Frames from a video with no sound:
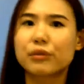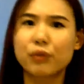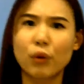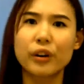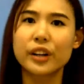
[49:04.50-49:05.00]

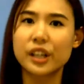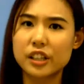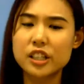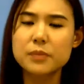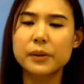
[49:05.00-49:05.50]
4
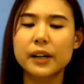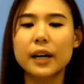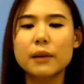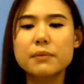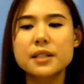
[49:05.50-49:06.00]
years,
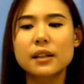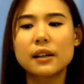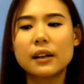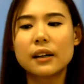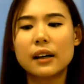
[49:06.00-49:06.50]
perhaps.
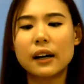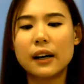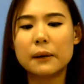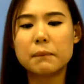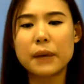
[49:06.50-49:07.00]

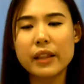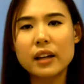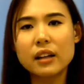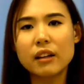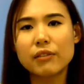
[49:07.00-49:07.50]
But then
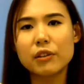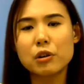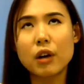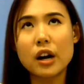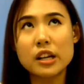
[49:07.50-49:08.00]
if you
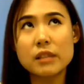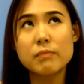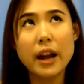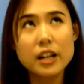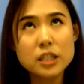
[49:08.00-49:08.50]
are in
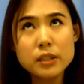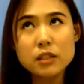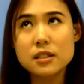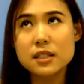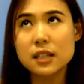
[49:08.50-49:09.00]
management
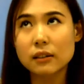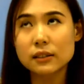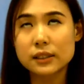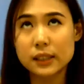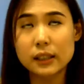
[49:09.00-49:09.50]

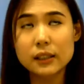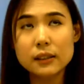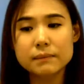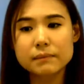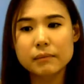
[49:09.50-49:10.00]
consulting,
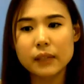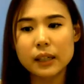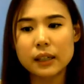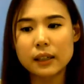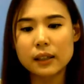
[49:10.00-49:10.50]

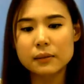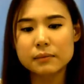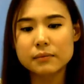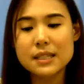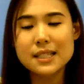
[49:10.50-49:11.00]

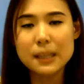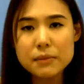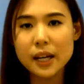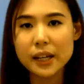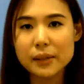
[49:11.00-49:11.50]

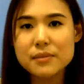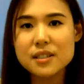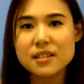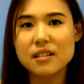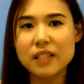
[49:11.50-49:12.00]
sometimes
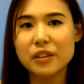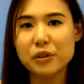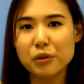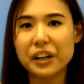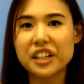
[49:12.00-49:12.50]
that
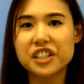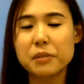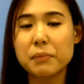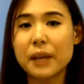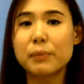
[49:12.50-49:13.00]
duration
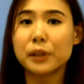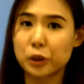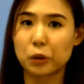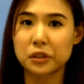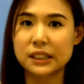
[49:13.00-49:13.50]
may be
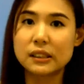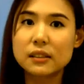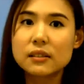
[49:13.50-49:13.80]
shorter.